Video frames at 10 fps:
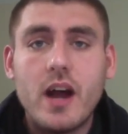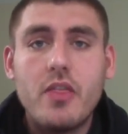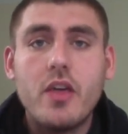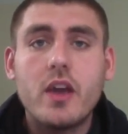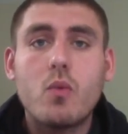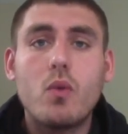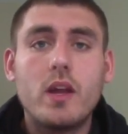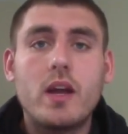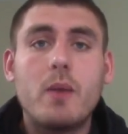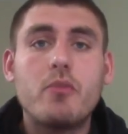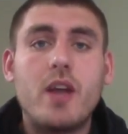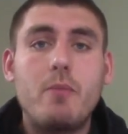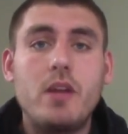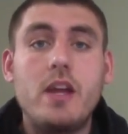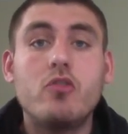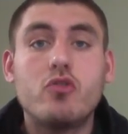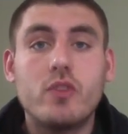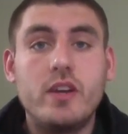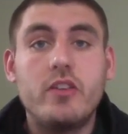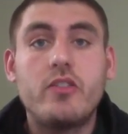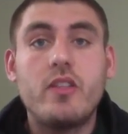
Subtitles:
I think when it comes time to injuries,